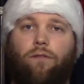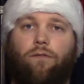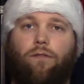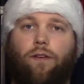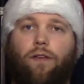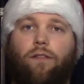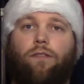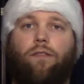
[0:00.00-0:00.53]

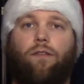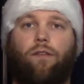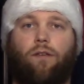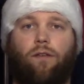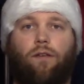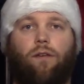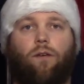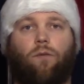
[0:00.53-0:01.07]
5th,
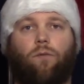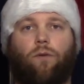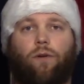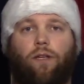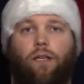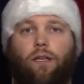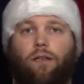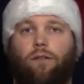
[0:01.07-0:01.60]
root
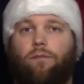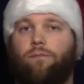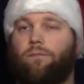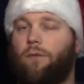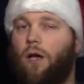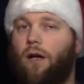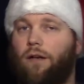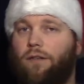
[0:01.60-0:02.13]
again,
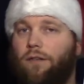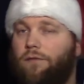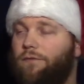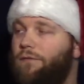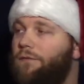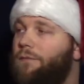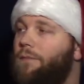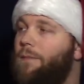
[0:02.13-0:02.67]
octave.
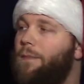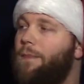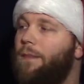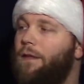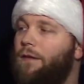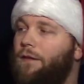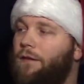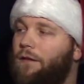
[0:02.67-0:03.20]

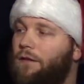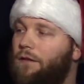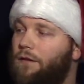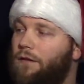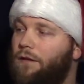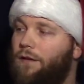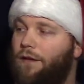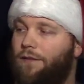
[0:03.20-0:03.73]

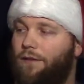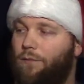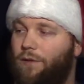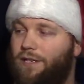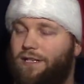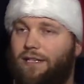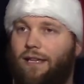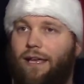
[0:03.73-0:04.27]
And then we
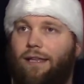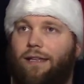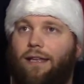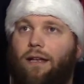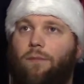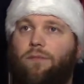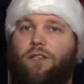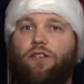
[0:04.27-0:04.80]
slide
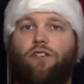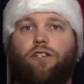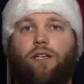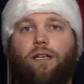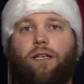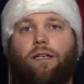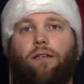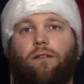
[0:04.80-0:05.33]
that up to
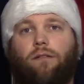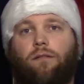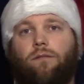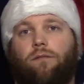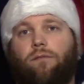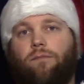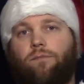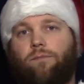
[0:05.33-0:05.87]
G,
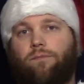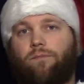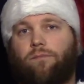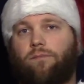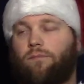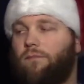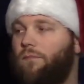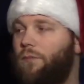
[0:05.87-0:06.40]

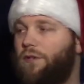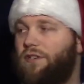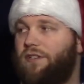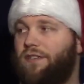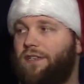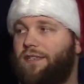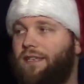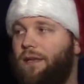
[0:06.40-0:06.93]
which is
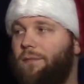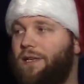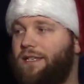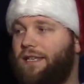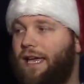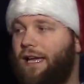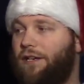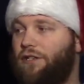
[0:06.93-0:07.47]
the same
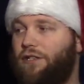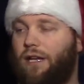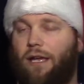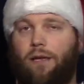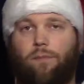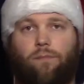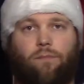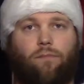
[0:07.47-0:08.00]
exact
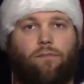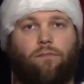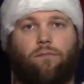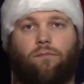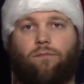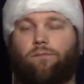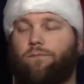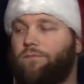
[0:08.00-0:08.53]
shape.
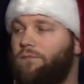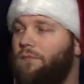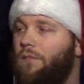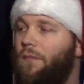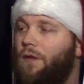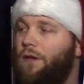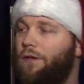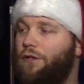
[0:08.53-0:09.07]

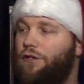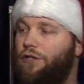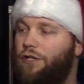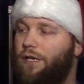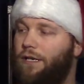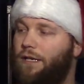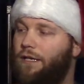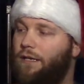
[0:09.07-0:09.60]

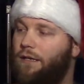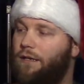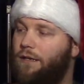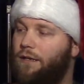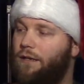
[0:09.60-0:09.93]
G,